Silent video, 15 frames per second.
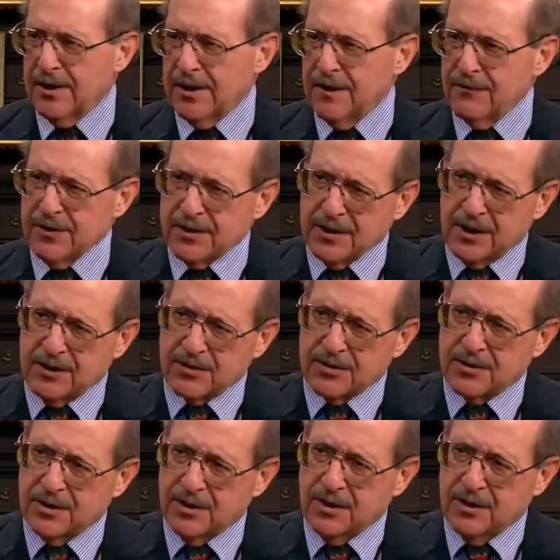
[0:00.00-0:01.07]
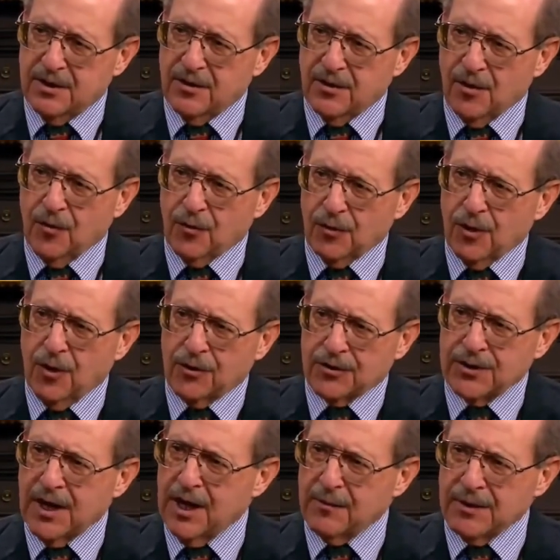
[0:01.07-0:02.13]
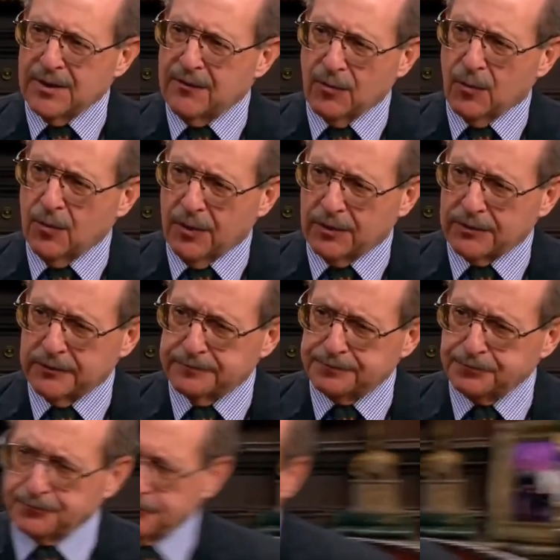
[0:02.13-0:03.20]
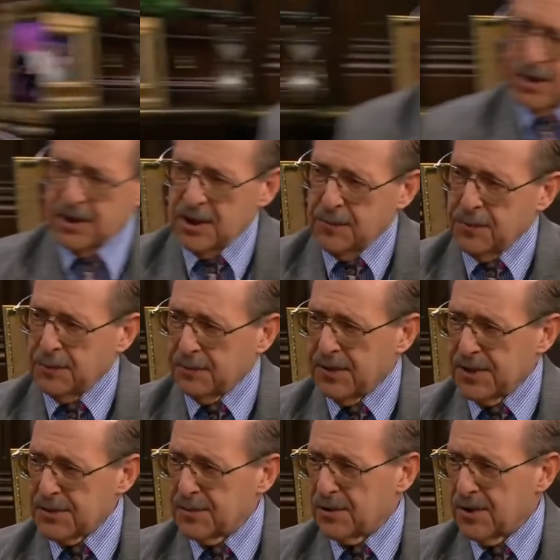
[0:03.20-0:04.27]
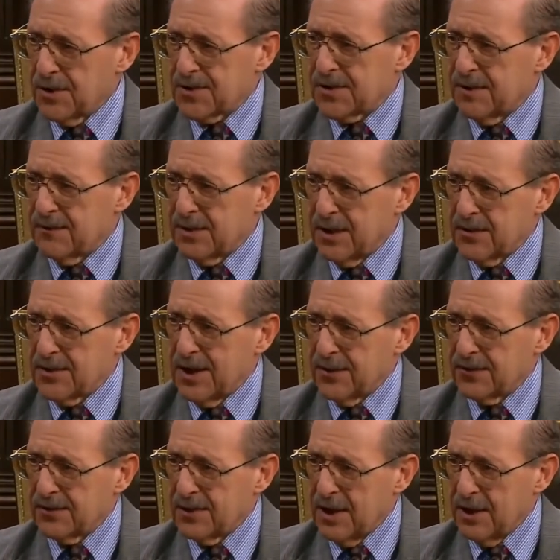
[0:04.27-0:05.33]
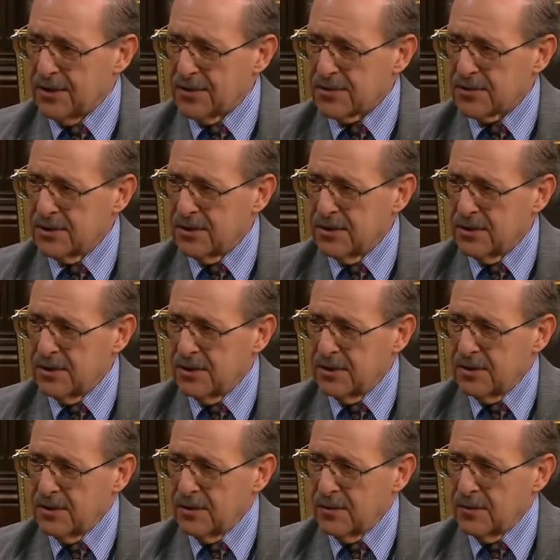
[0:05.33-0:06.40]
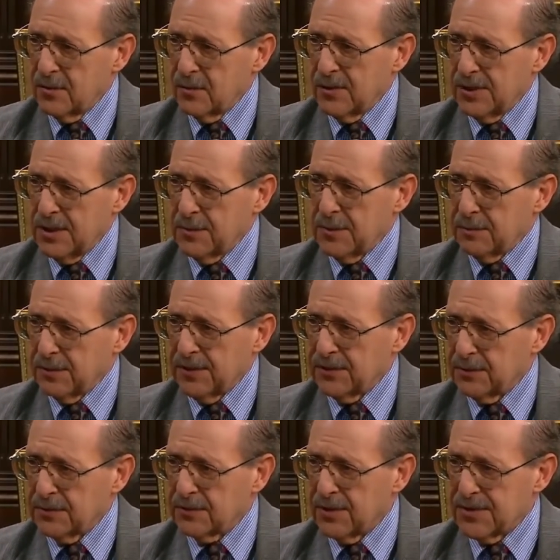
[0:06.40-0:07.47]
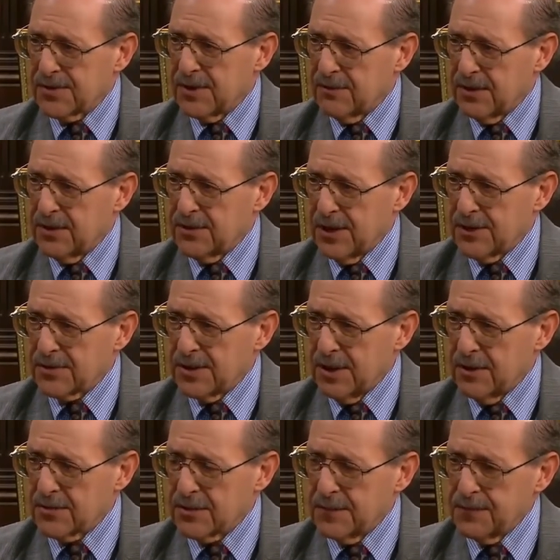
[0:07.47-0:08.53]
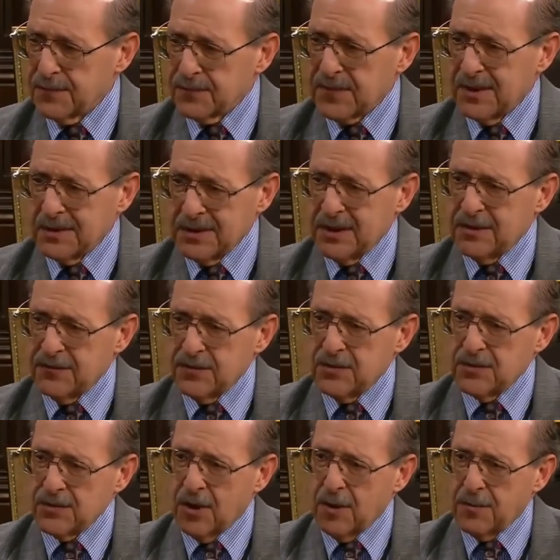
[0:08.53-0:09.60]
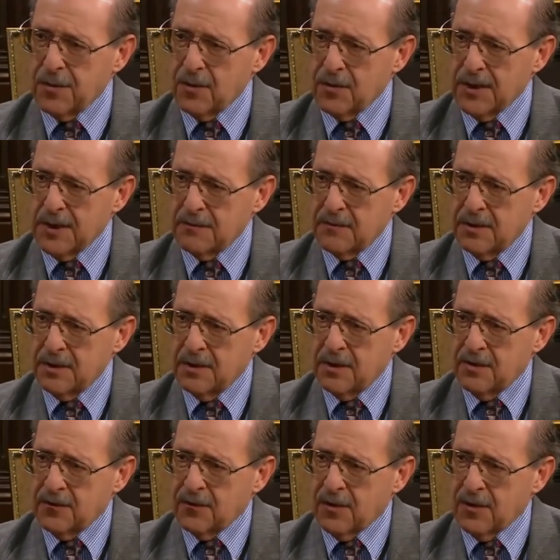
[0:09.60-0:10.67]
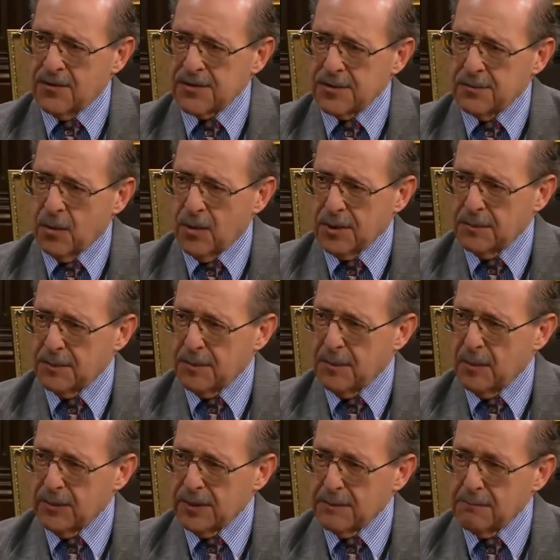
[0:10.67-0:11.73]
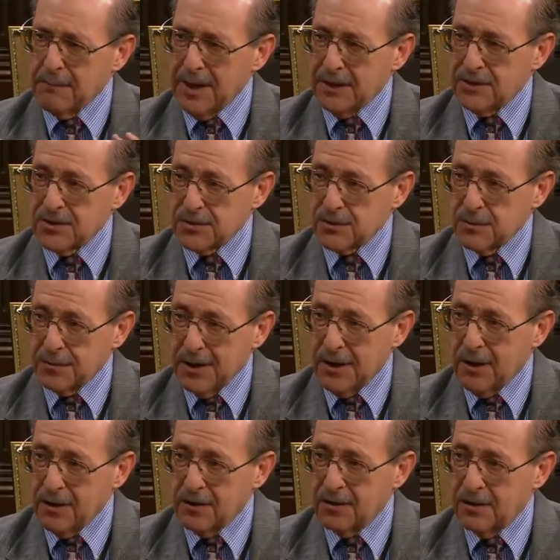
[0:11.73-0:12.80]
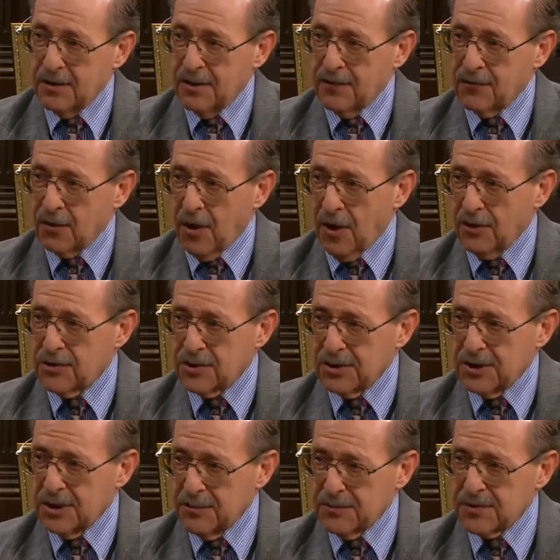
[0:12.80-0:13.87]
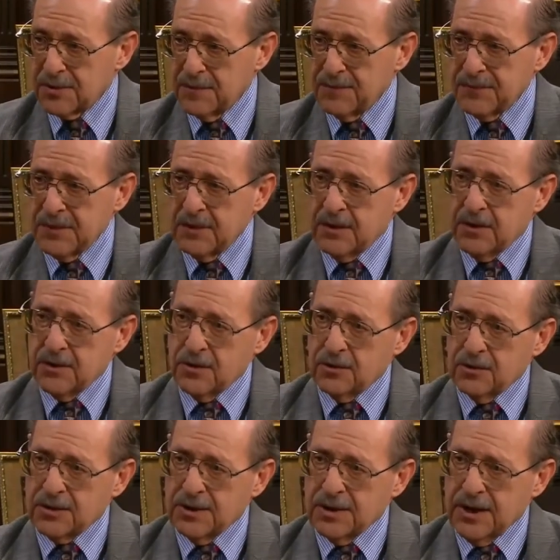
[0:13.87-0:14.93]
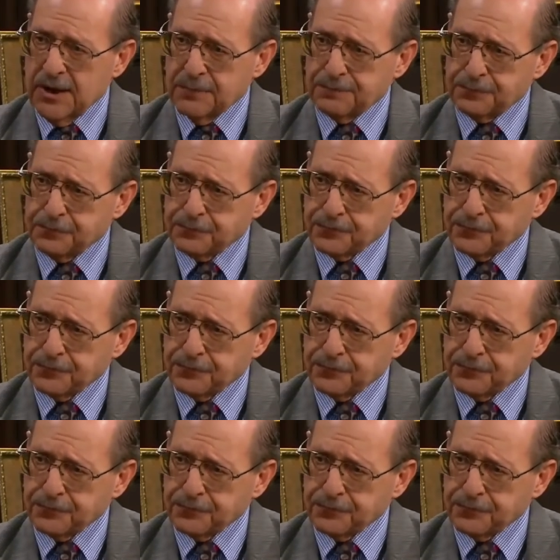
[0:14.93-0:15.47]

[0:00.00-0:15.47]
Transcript: And in every case, over a long time, it never worked. A hip replacement cost $78,000. One hip replacement cost $78,000. Again, if you use our program for supporting and promoting maintenance repair of cartilage and hips, you're looking at